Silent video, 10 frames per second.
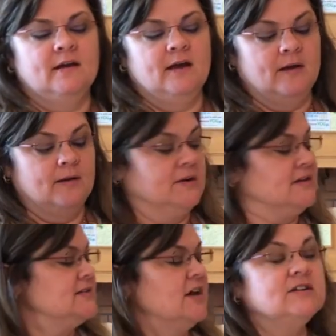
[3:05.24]
I'm going
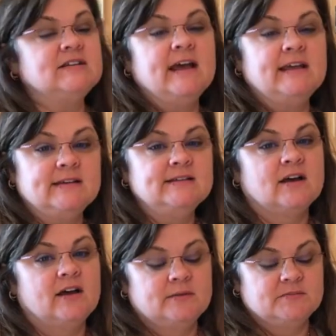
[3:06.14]
to saute these
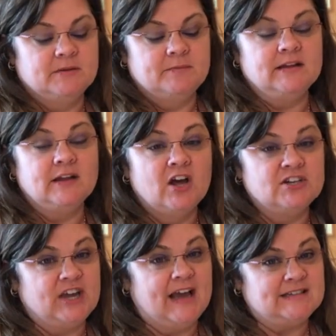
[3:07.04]
items in my
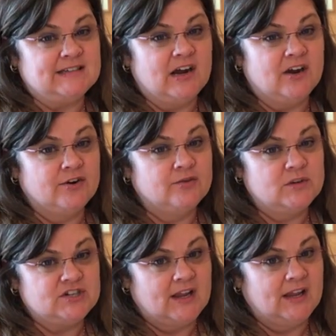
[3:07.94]
Lodge cast iron,
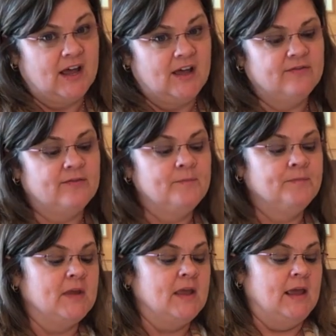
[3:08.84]
which I love.
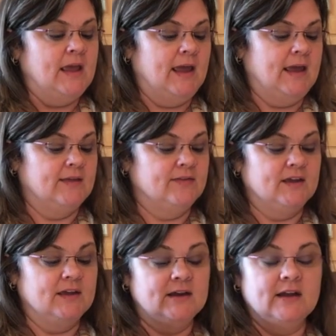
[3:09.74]
And
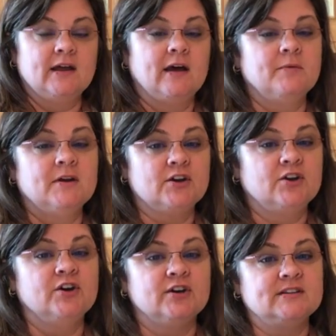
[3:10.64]
then I'm going to
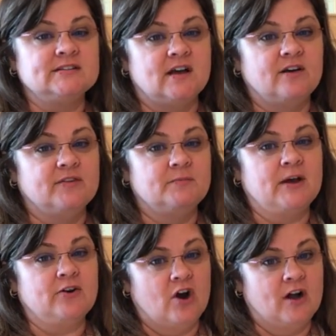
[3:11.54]
cook this off in
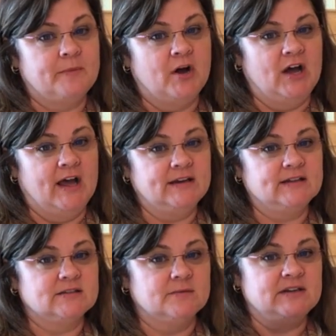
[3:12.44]
my crock pot,
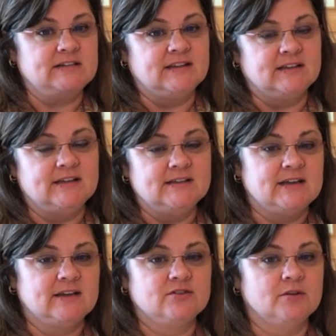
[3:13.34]
because I'm going to take the kids
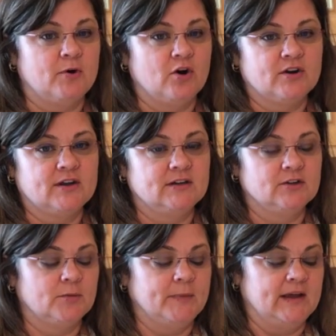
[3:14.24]
out to the park in a
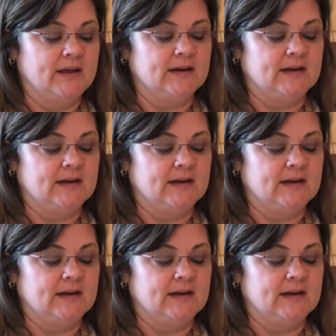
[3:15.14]
little bit.